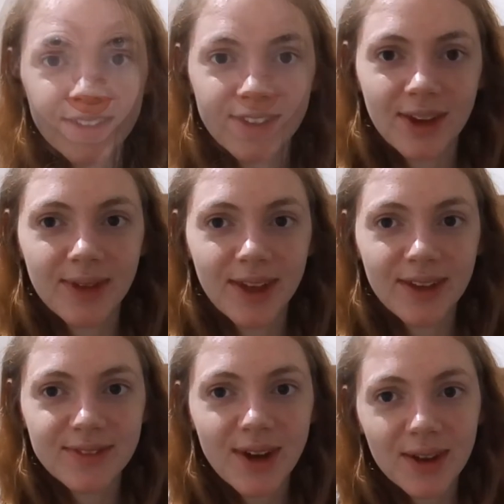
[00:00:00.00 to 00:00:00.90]
so we've
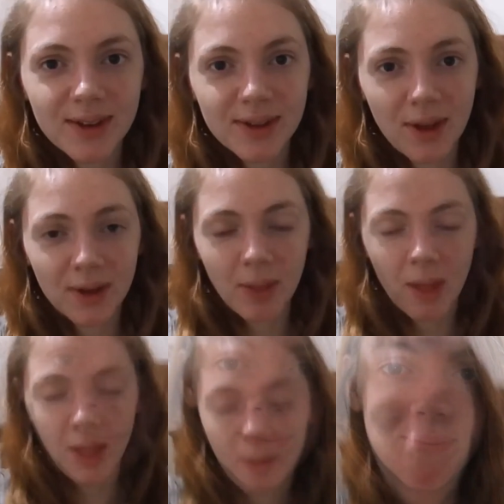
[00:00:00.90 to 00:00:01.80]
not... What,
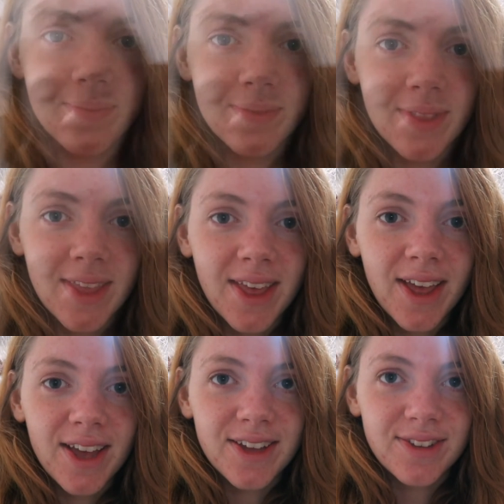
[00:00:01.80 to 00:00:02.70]

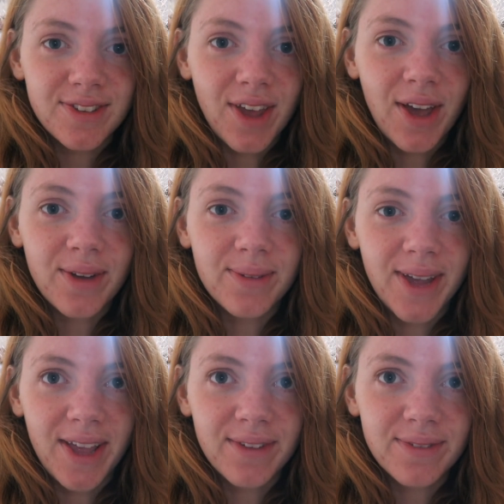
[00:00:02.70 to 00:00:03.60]
so
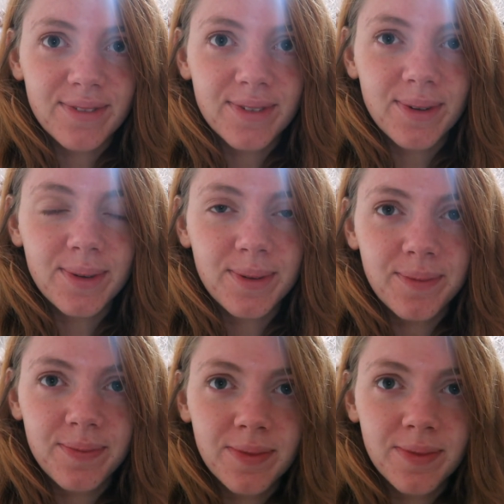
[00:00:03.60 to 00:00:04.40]
we've... Oh.